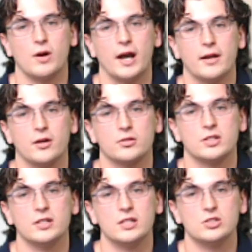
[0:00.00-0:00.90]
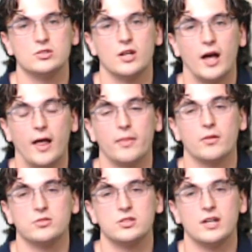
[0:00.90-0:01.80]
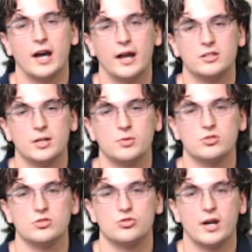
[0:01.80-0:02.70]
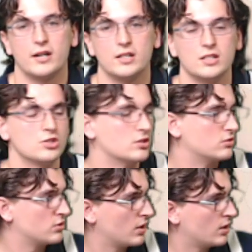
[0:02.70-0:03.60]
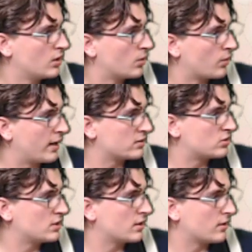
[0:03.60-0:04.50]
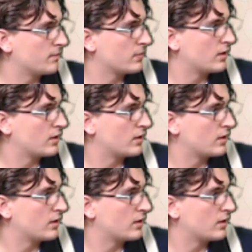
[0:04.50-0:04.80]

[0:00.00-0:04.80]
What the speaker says: drier conditions. You'll see the higher temperatures and drier conditions. Whereas here